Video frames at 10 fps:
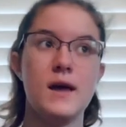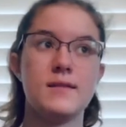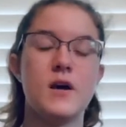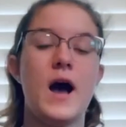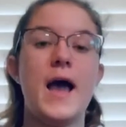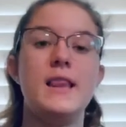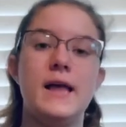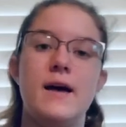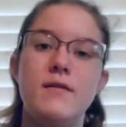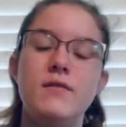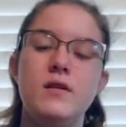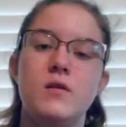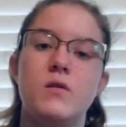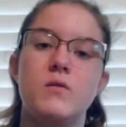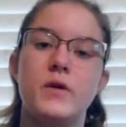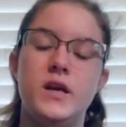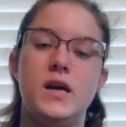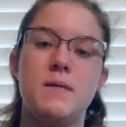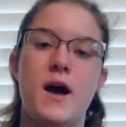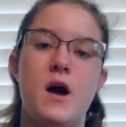So I loved
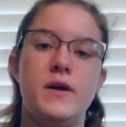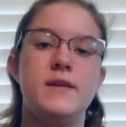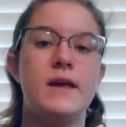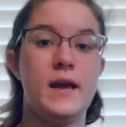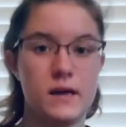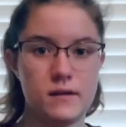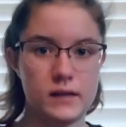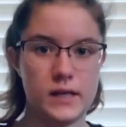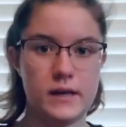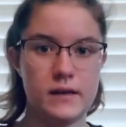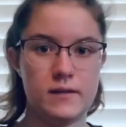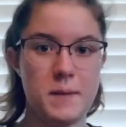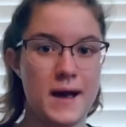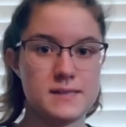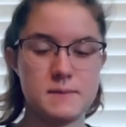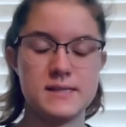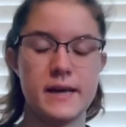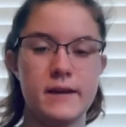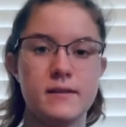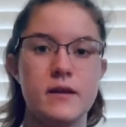reading about how he's handling his past
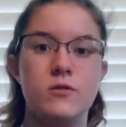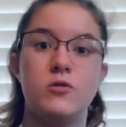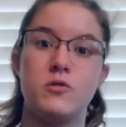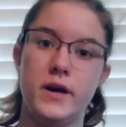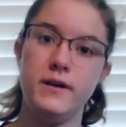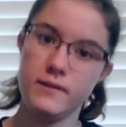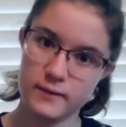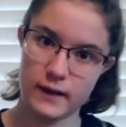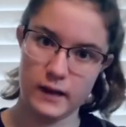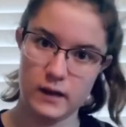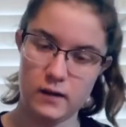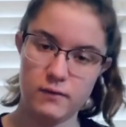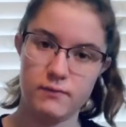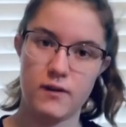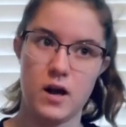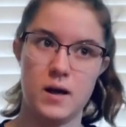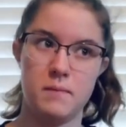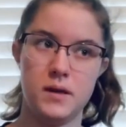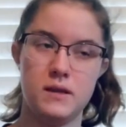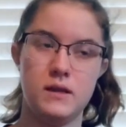mistakes, his great sin
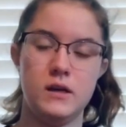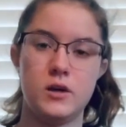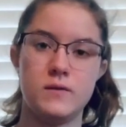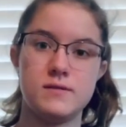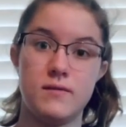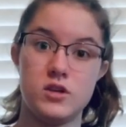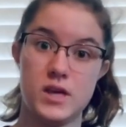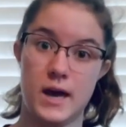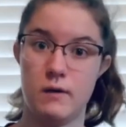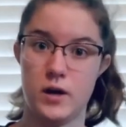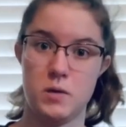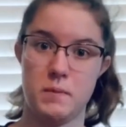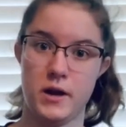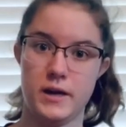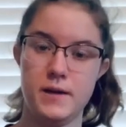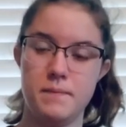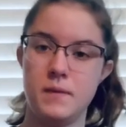from the Ghost of the Shadowhunter market,